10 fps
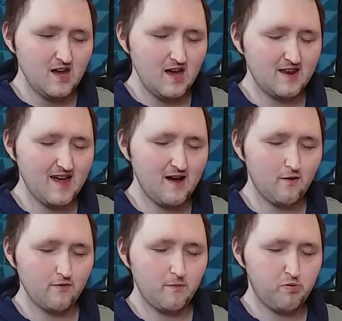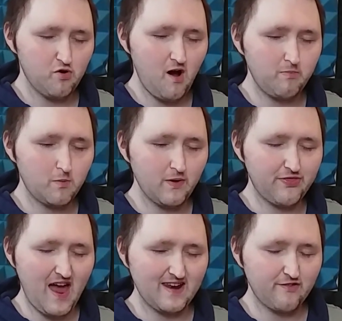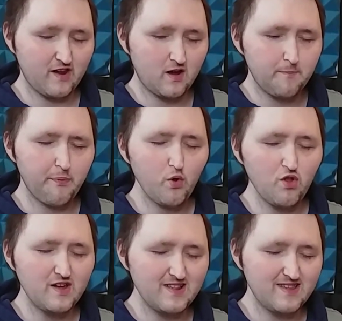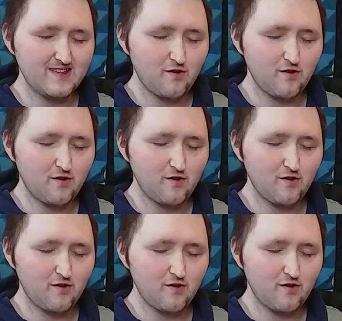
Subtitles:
And now the problem with that is it completely